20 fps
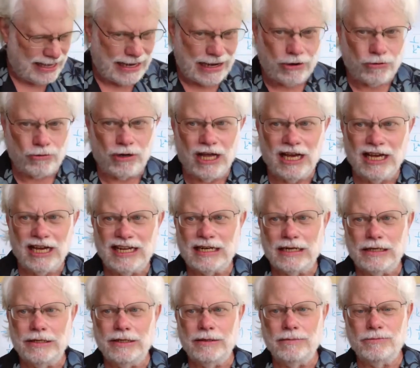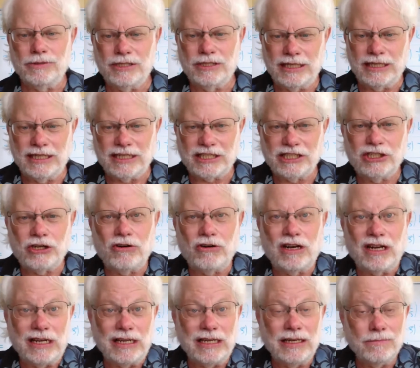outlying limbs, the
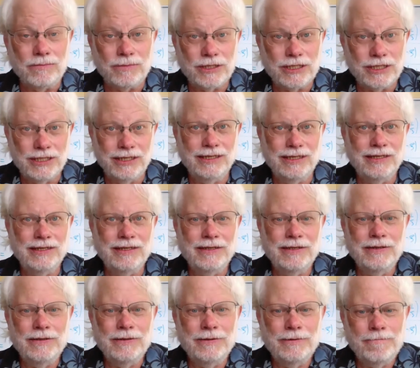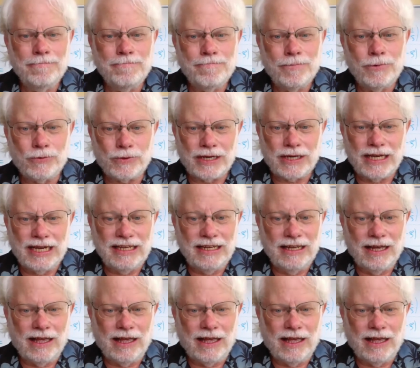external limbs. Okay?